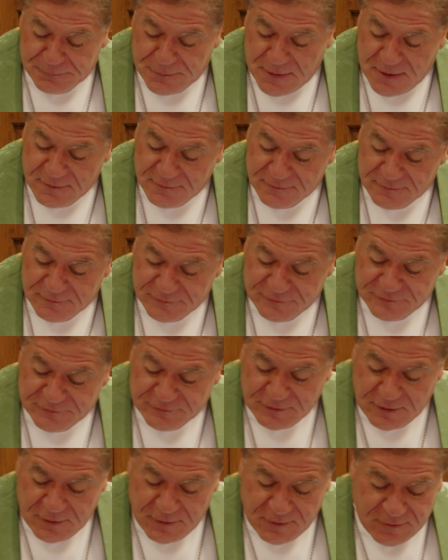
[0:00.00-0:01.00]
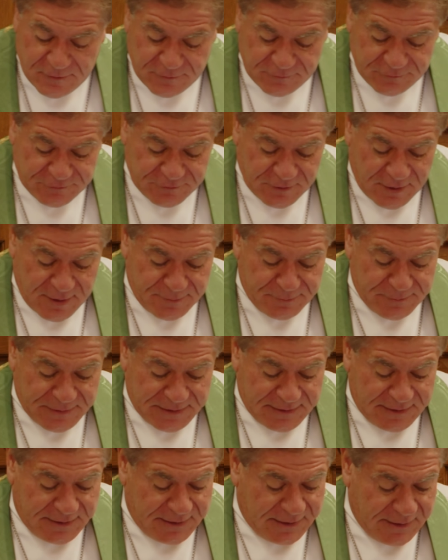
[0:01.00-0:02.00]
Barton Stone, John
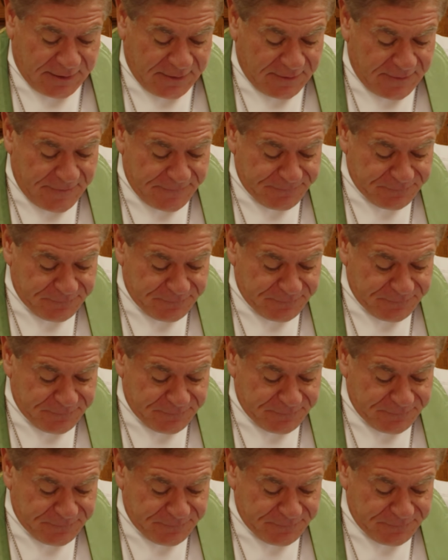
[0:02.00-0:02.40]
McGee.